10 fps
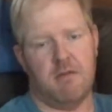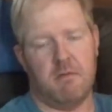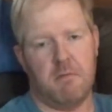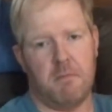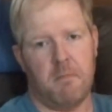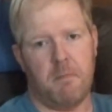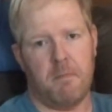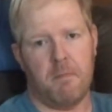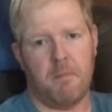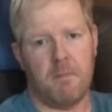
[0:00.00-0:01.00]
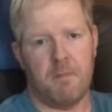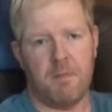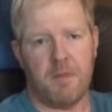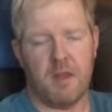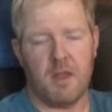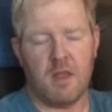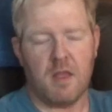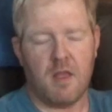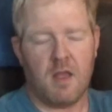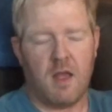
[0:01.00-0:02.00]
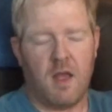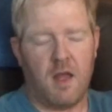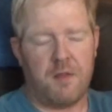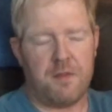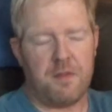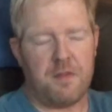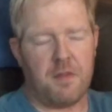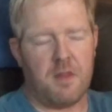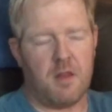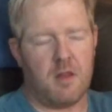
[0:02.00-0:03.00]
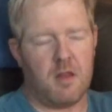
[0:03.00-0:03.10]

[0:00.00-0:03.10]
Nothing is said.